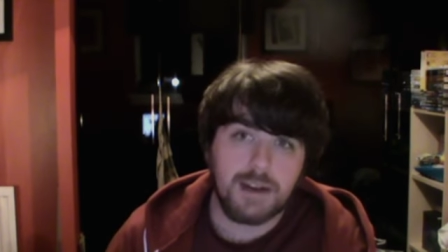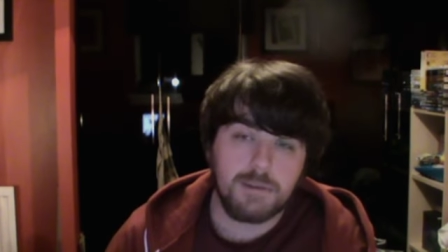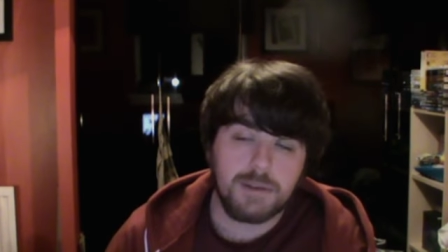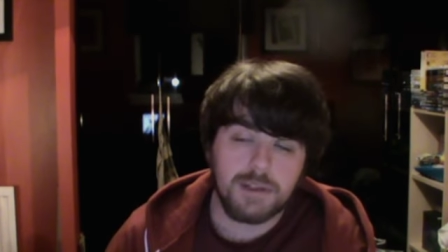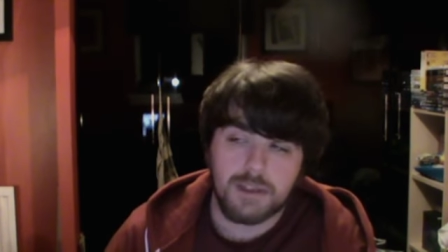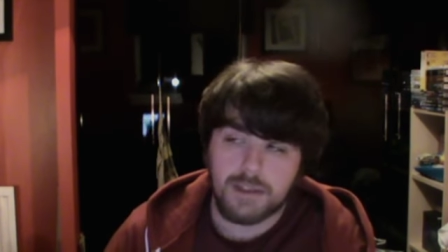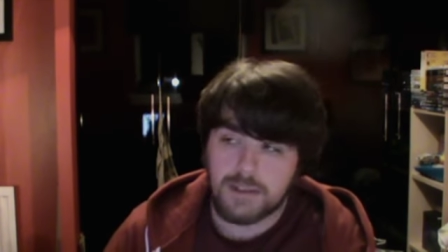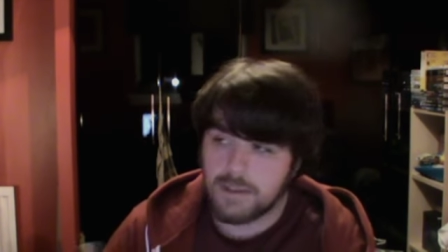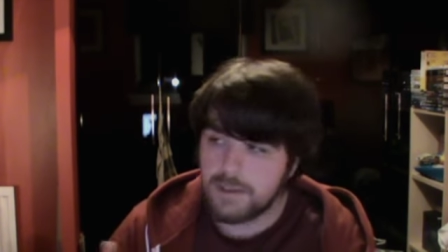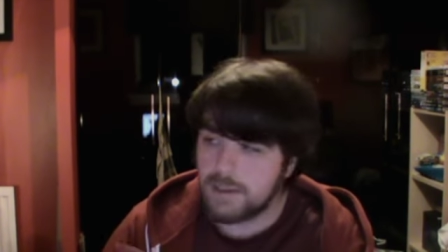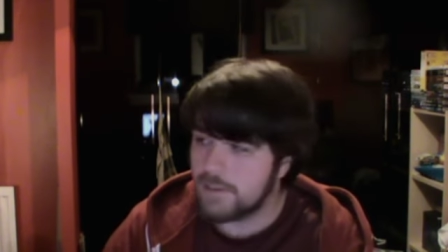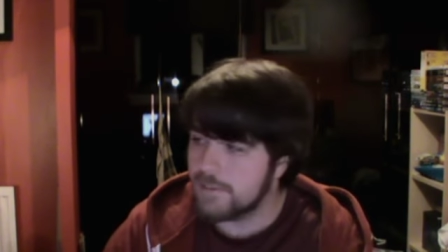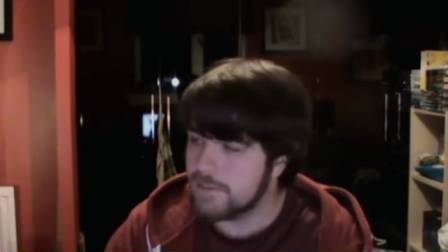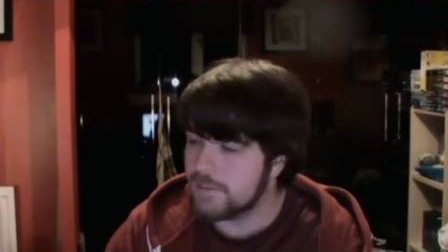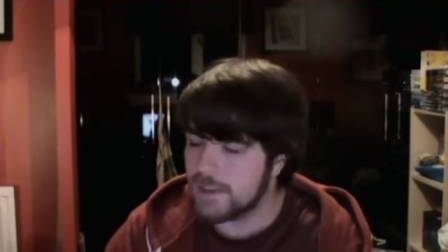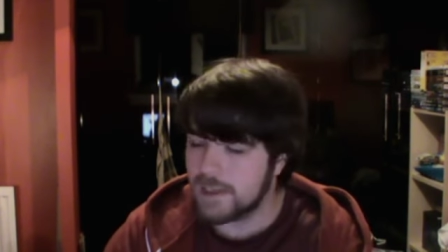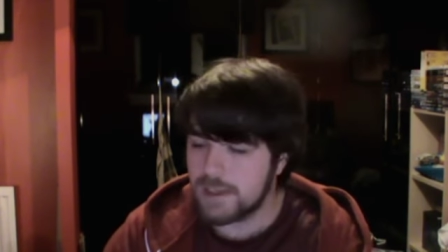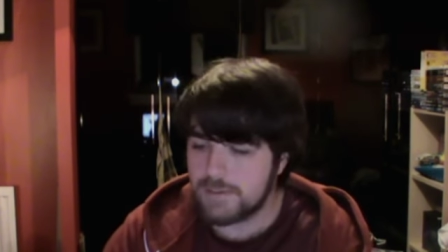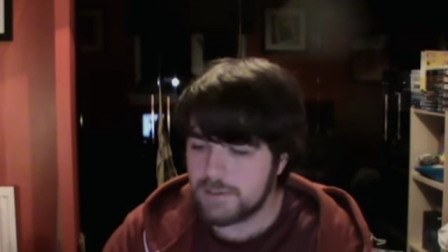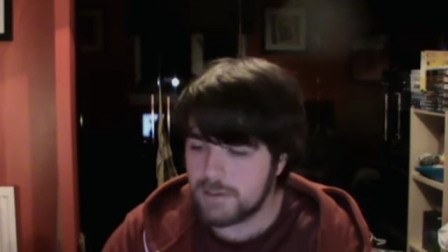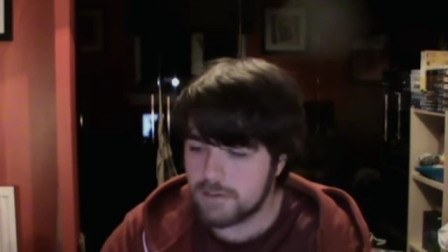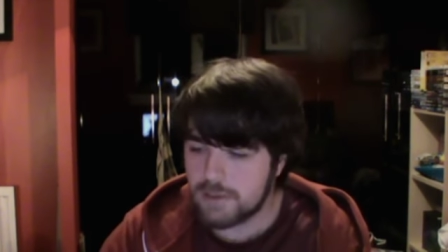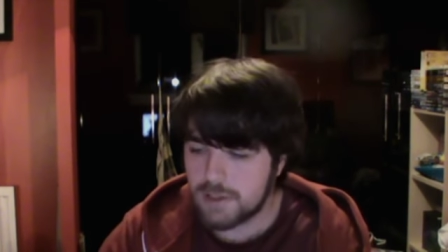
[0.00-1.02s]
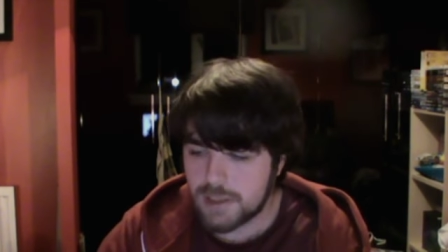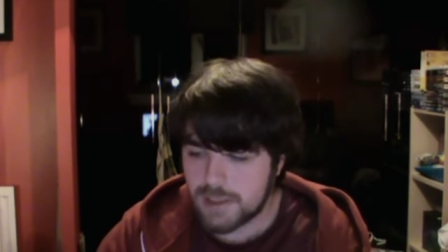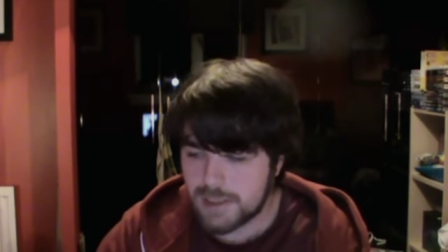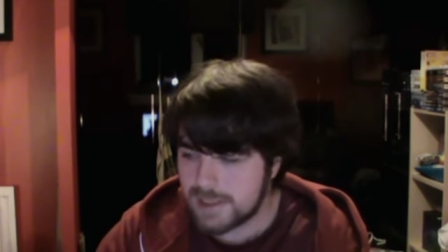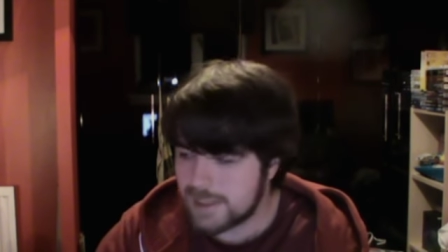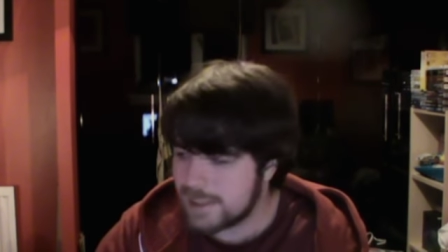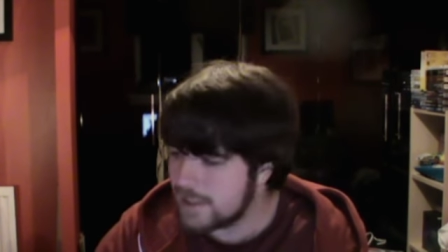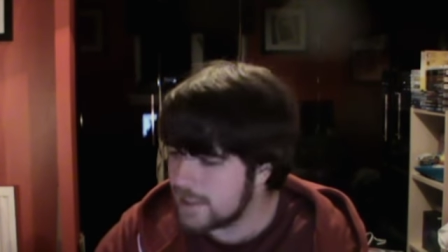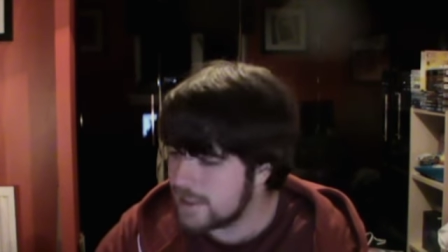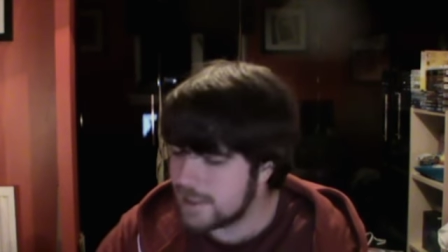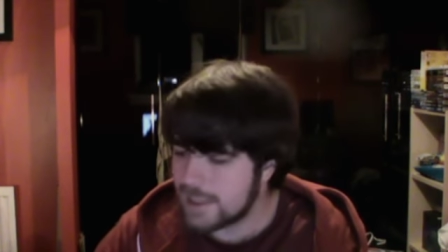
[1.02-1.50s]
I would have loved it if it was
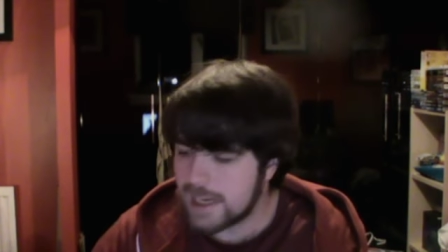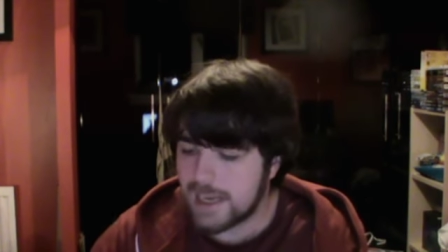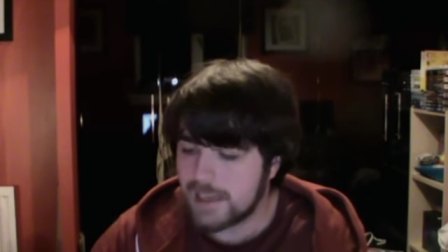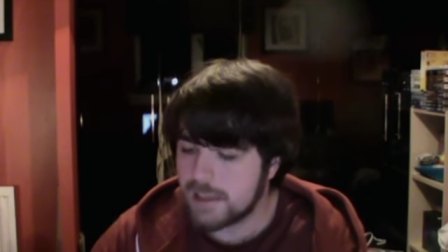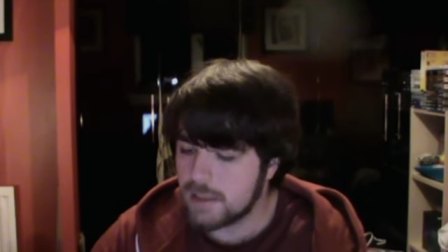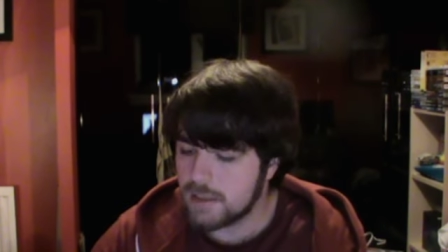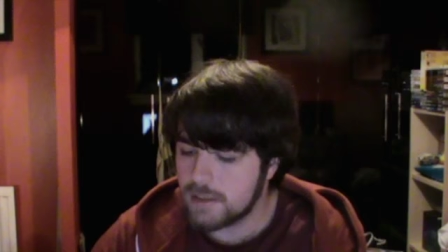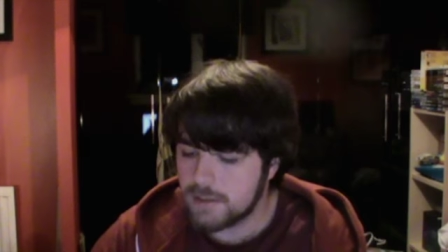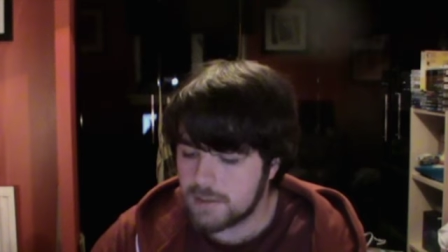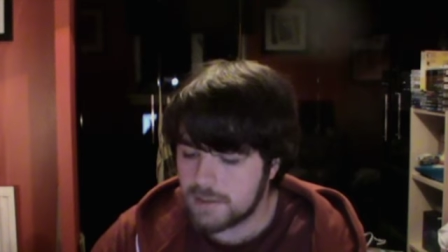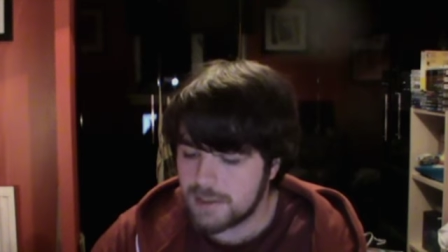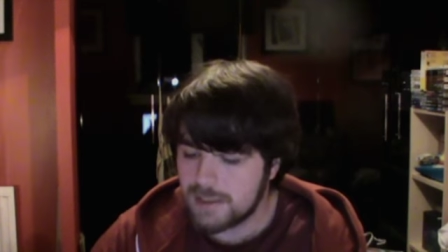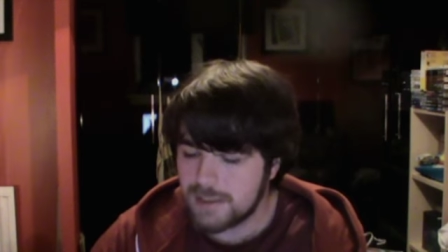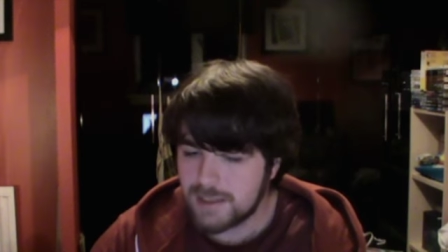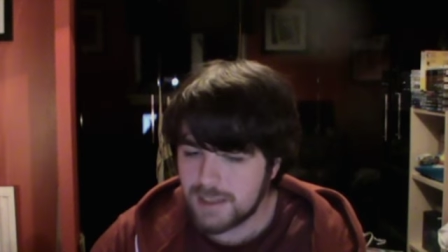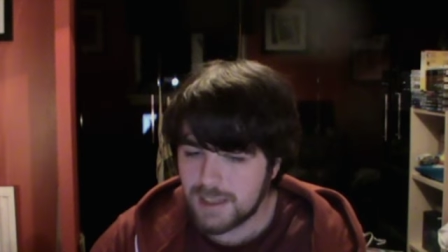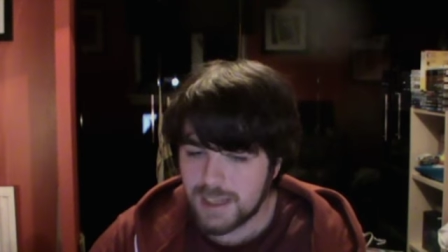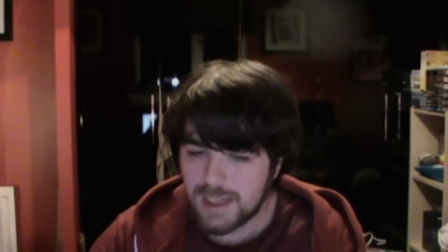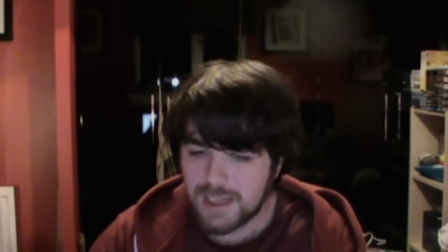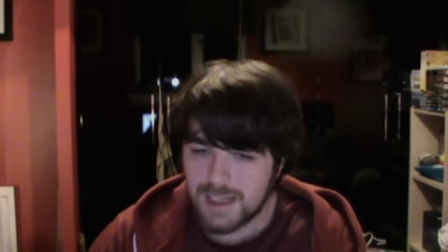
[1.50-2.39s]
just standalone,